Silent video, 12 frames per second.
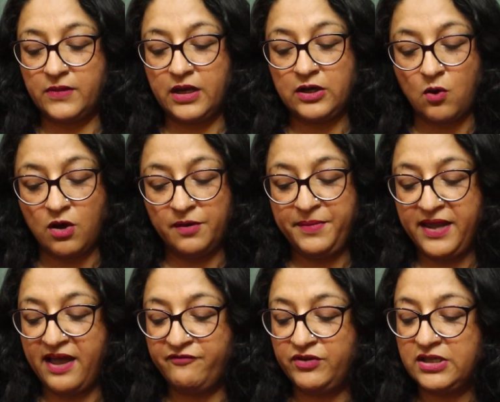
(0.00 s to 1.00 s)
It all
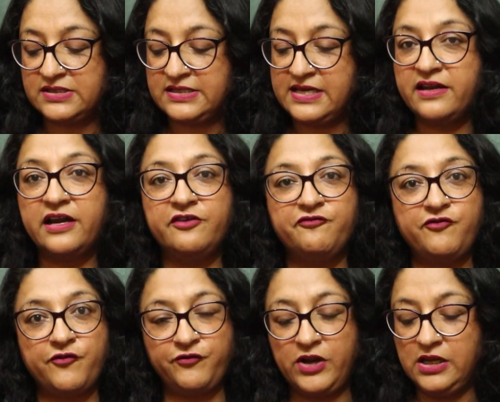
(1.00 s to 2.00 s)
began with a secret
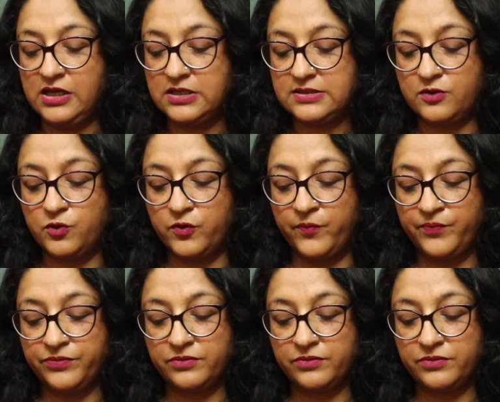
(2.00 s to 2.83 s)
15 years ago.